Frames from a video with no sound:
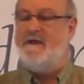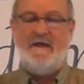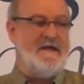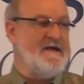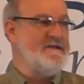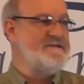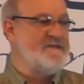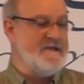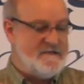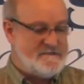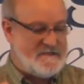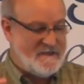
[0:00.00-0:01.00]
is
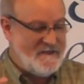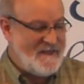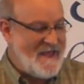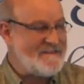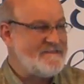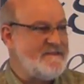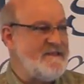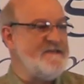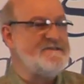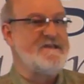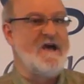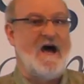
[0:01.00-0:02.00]
to let
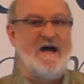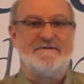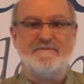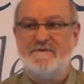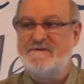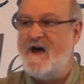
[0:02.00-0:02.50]
these gospels